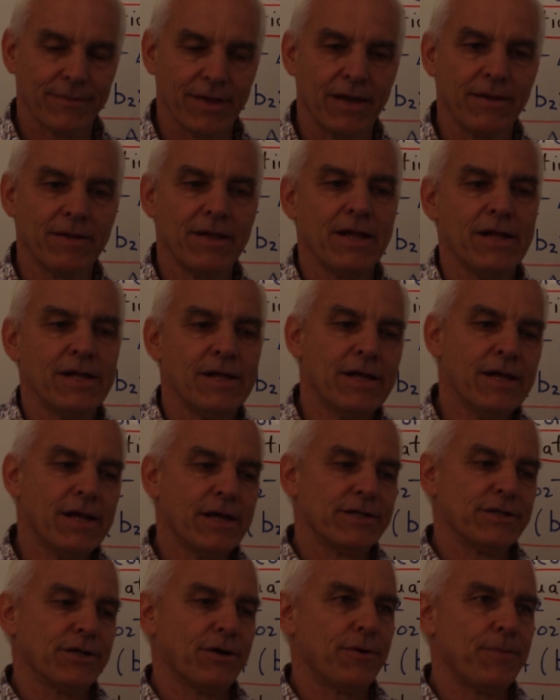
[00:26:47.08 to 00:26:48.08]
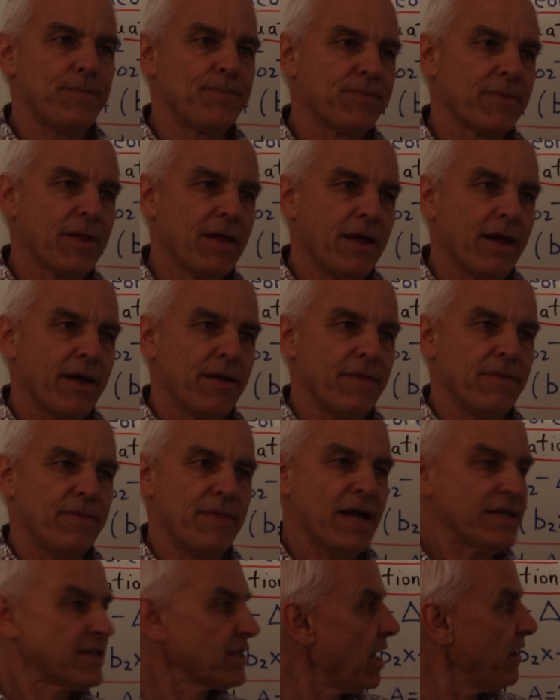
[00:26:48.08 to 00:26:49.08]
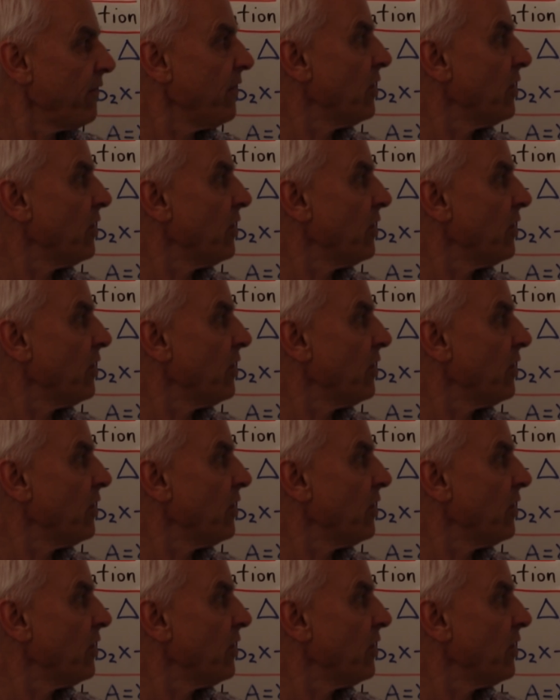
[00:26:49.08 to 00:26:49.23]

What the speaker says: Okay. So that's kind of